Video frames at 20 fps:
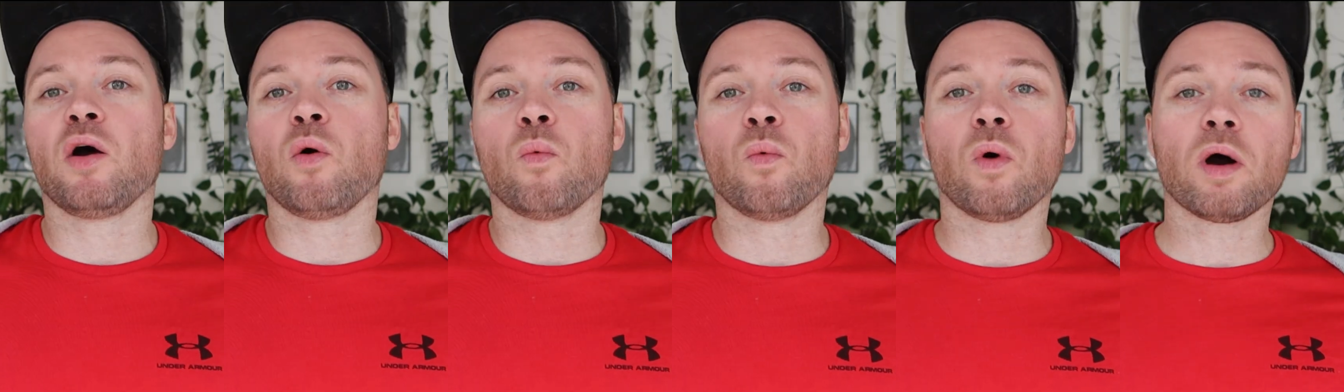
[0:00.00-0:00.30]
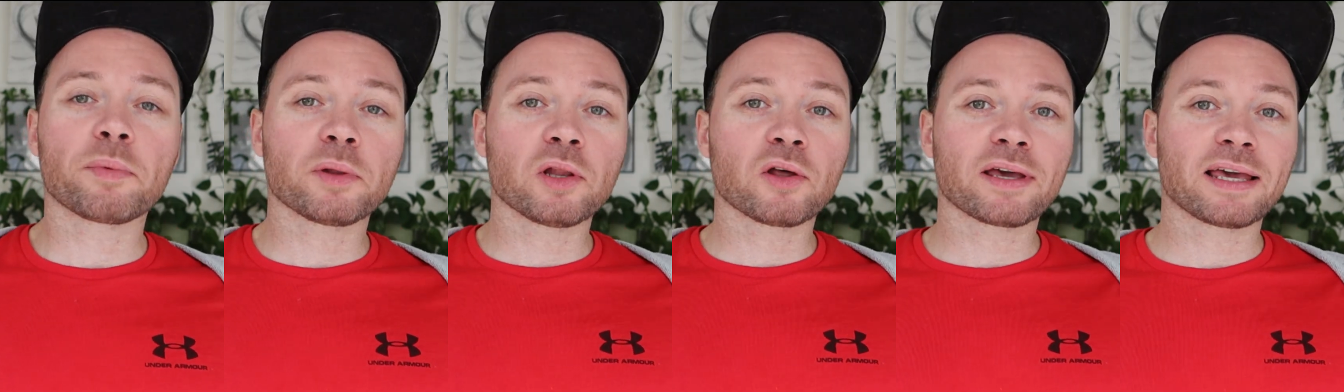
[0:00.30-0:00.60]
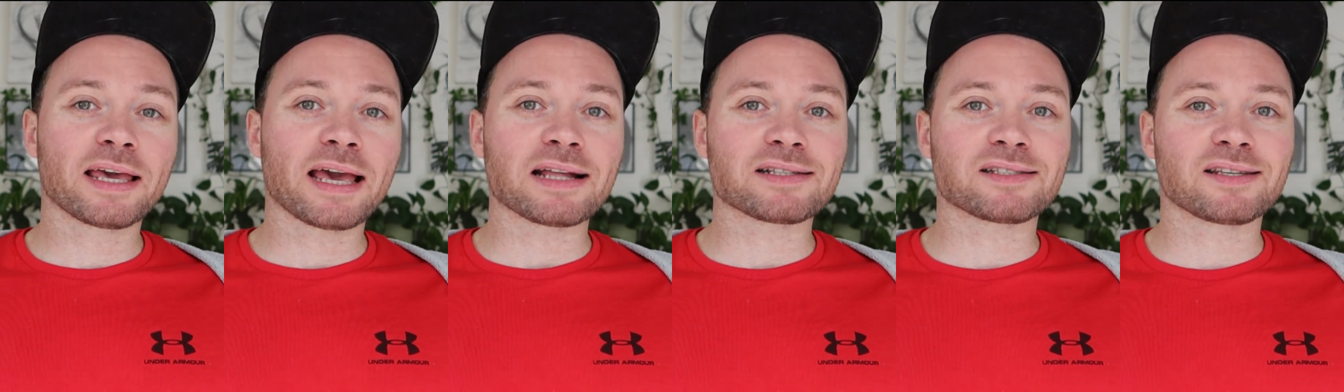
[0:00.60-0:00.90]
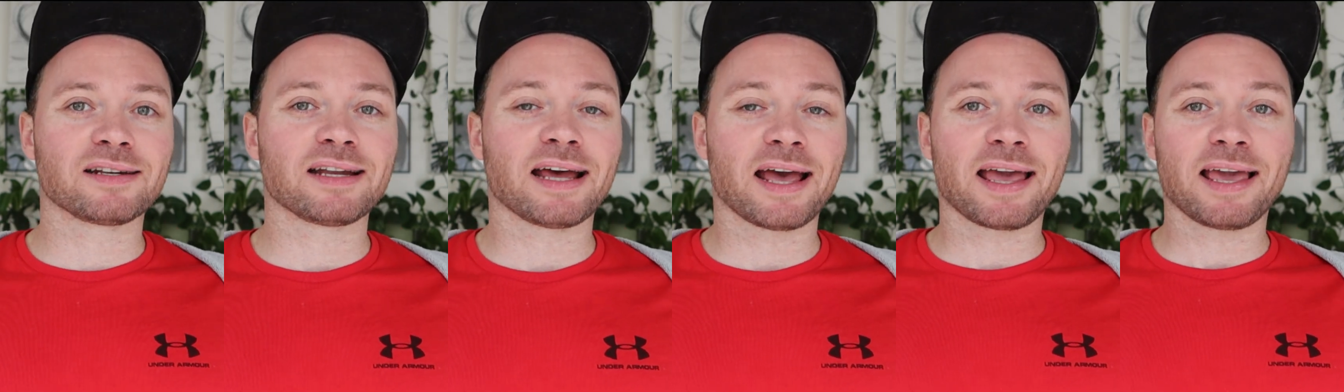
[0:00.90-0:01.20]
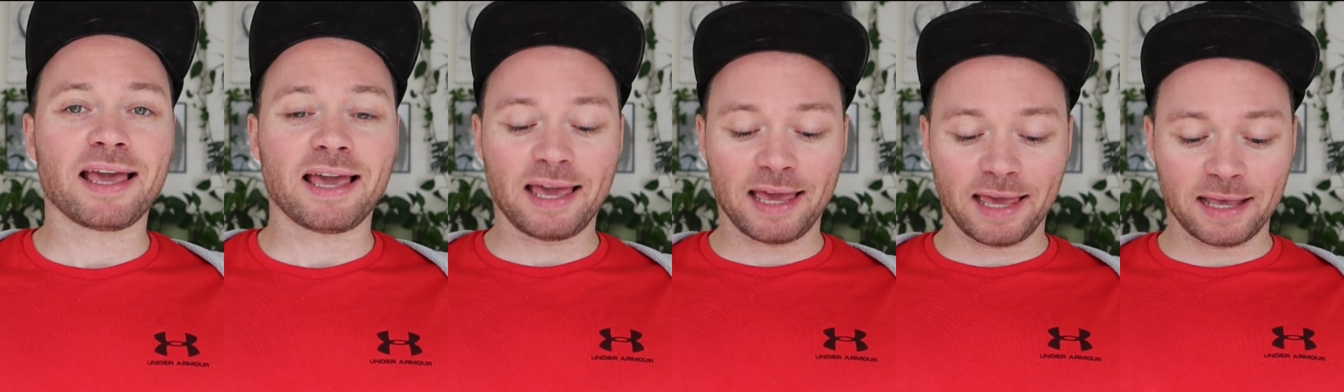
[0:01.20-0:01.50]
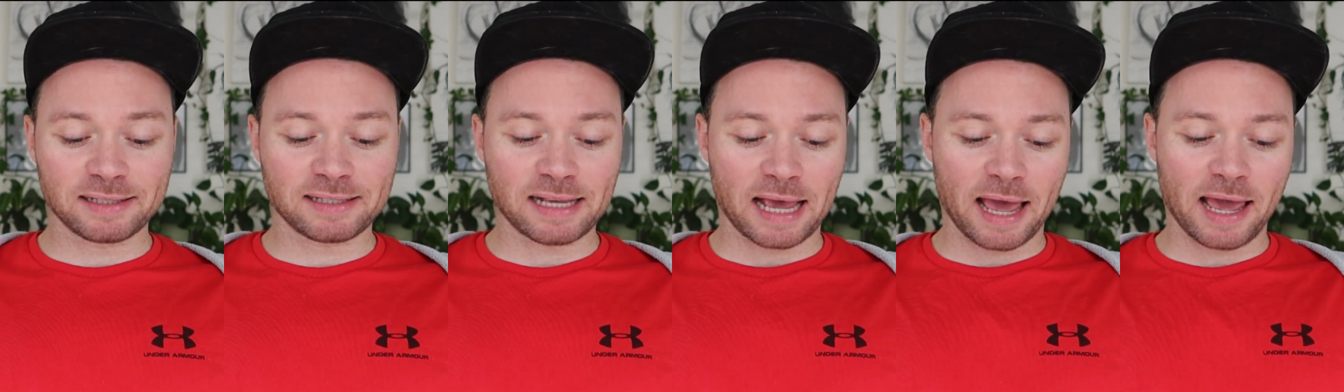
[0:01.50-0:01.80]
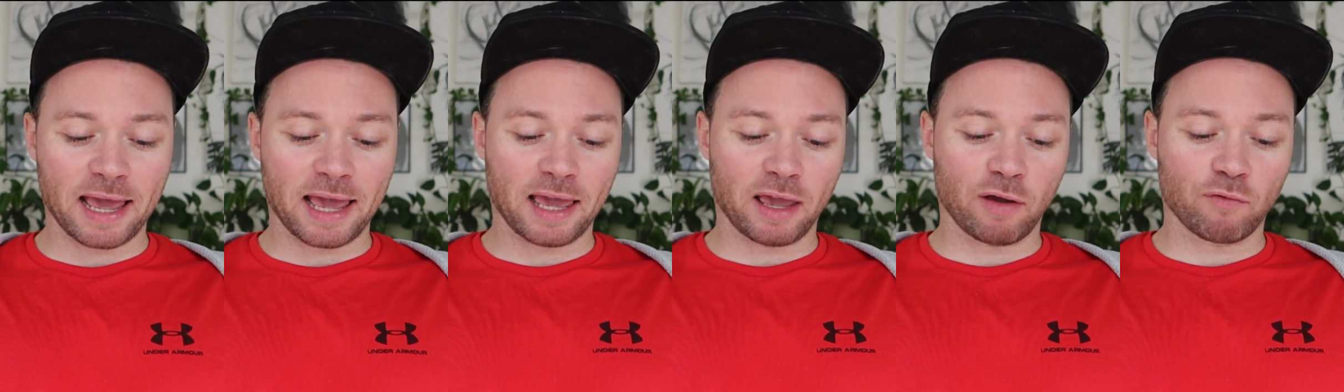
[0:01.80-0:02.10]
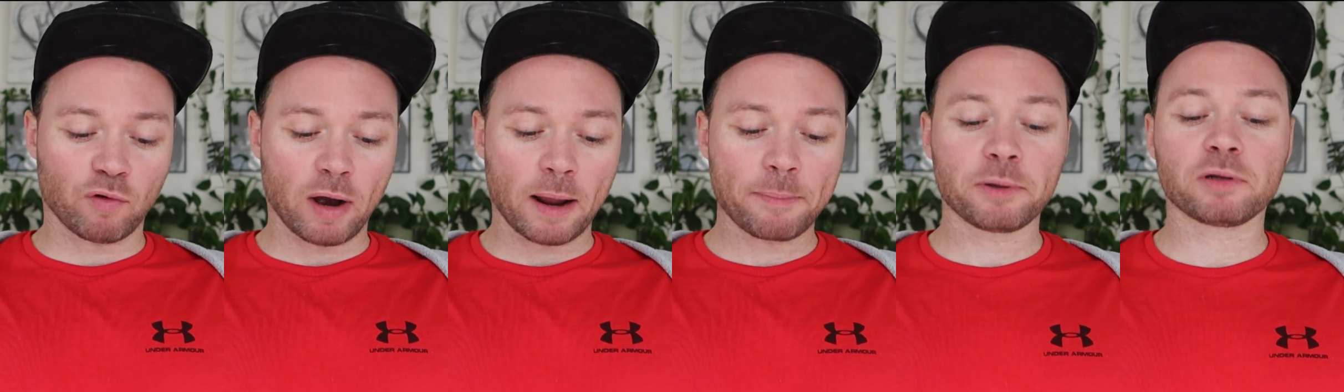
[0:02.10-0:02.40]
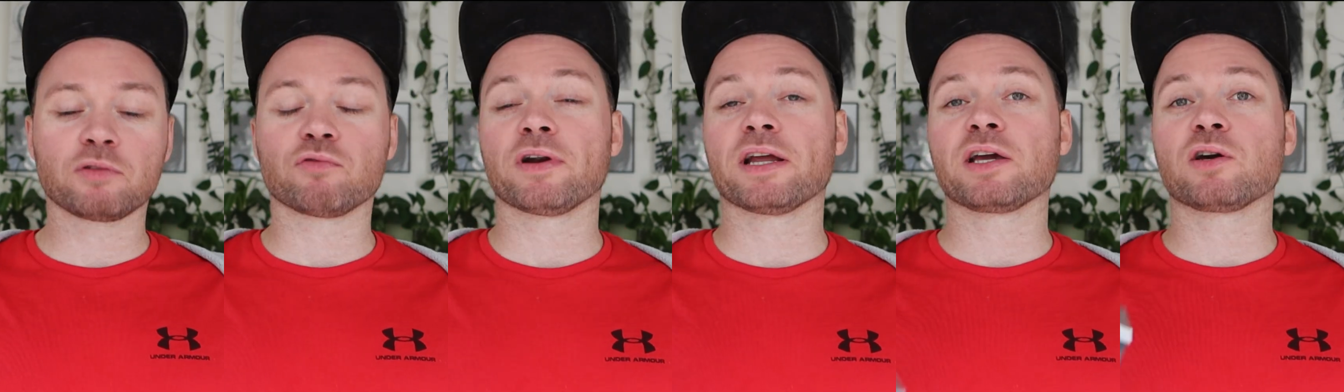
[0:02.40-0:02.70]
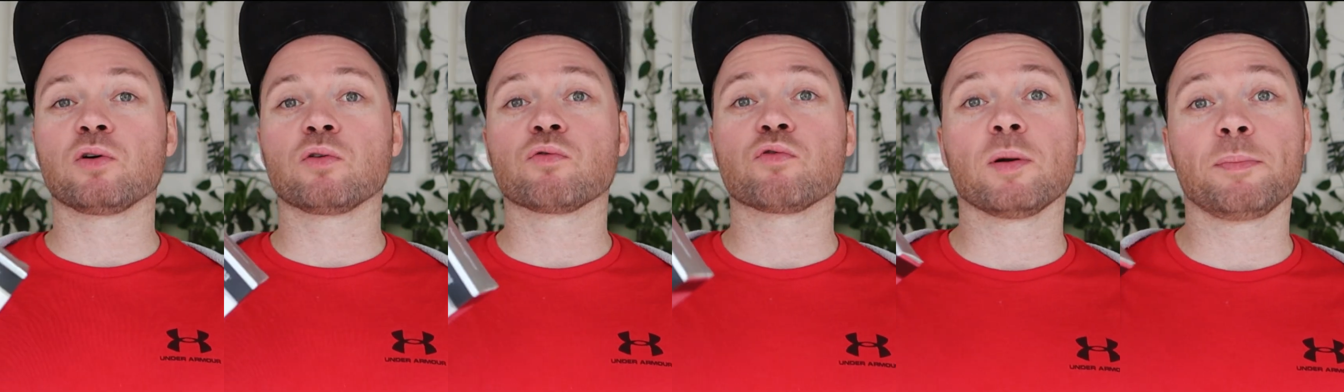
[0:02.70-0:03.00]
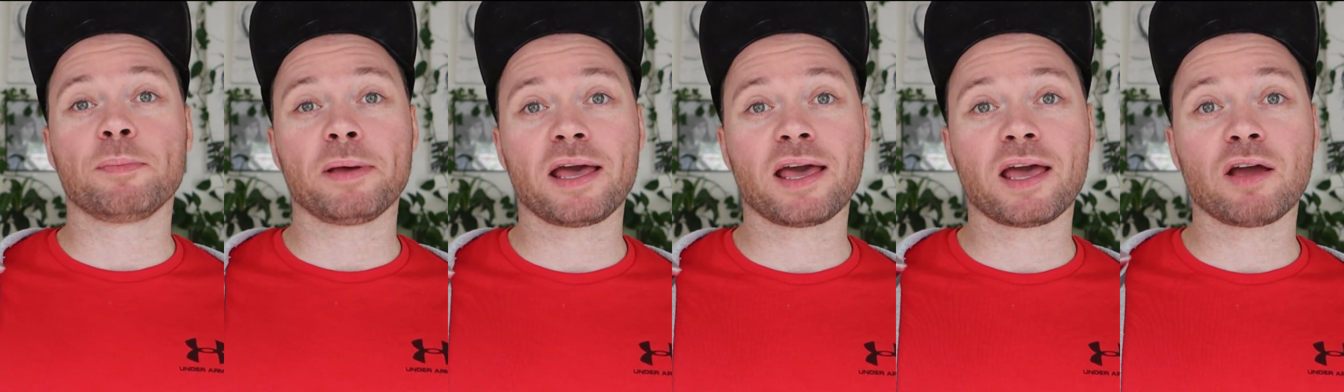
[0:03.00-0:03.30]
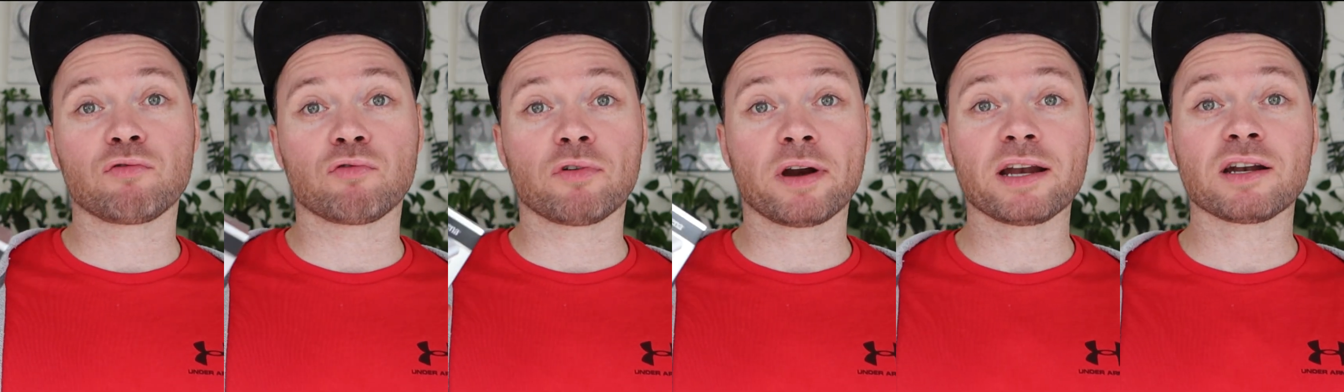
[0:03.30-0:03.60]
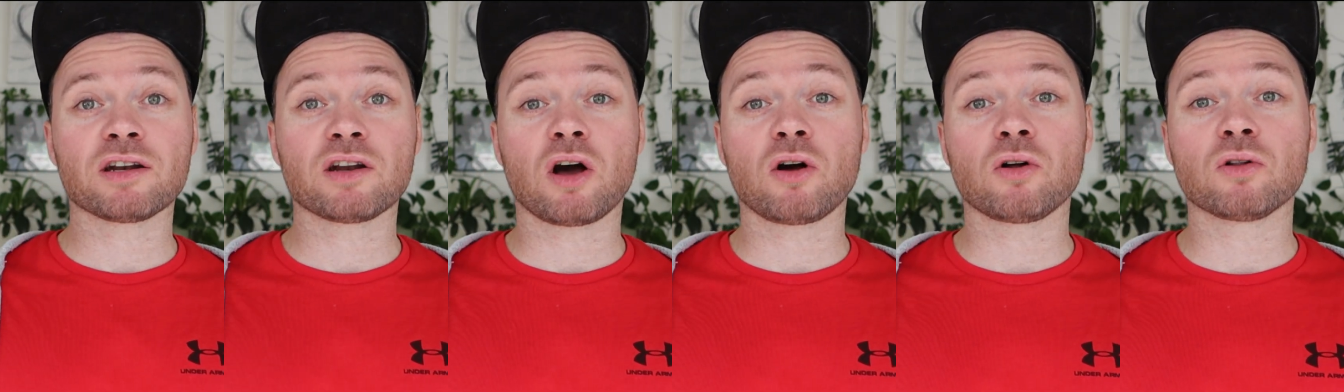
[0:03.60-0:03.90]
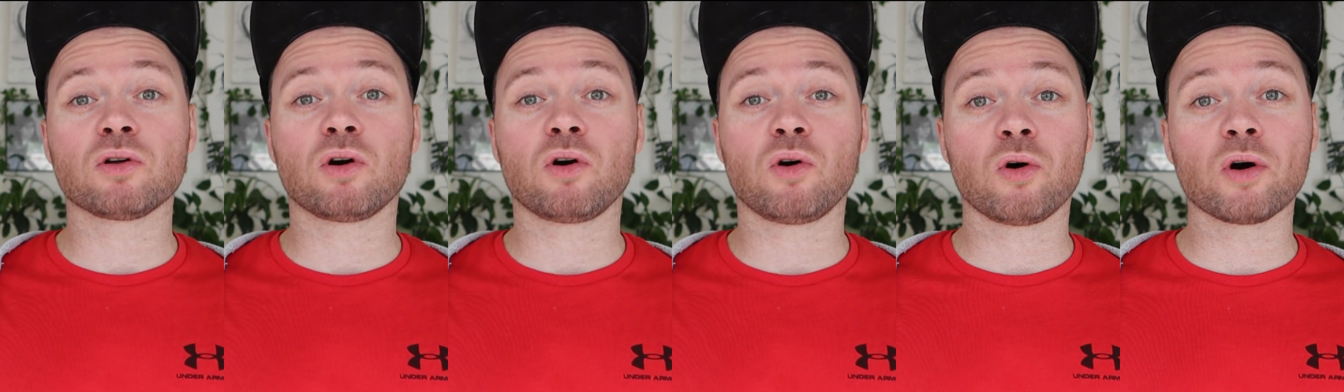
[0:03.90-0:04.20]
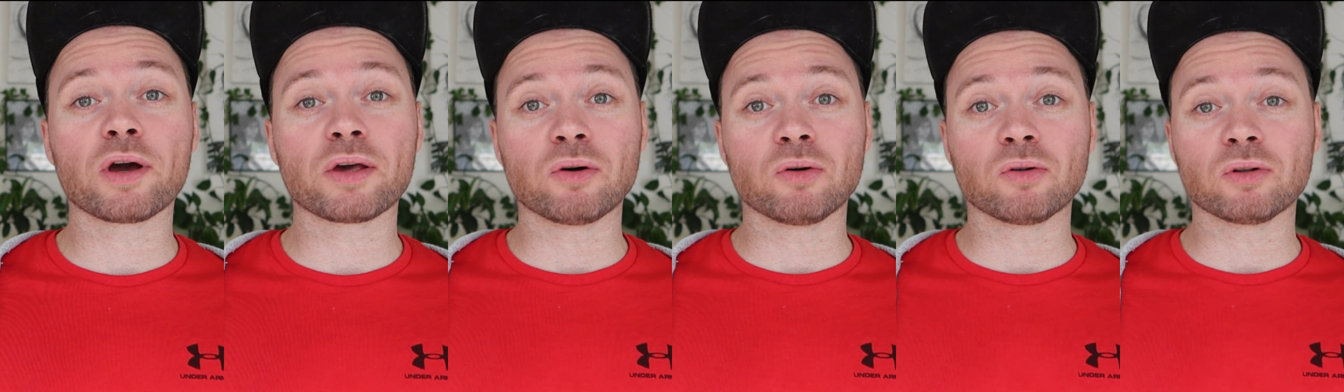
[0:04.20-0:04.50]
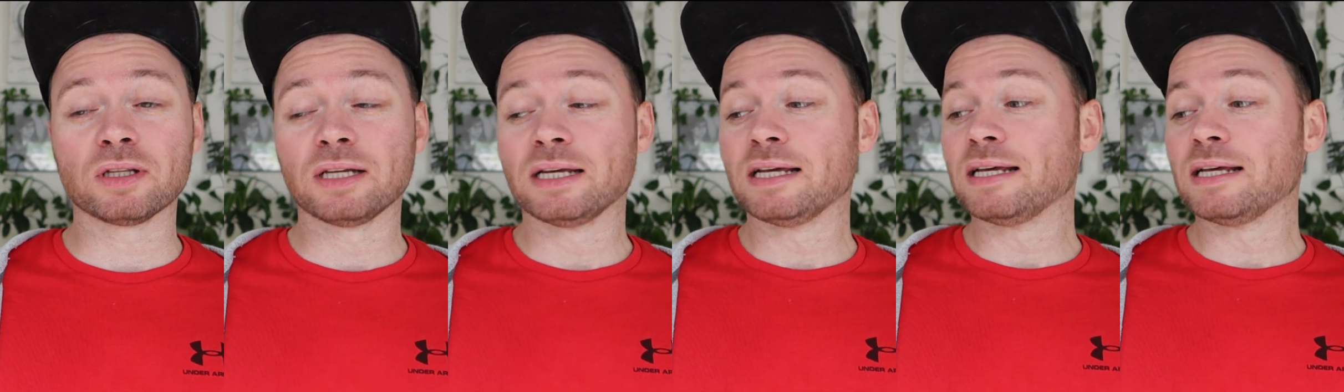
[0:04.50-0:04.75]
What we're looking at today is a Rapid Wrinkle Repair Retinol Oil.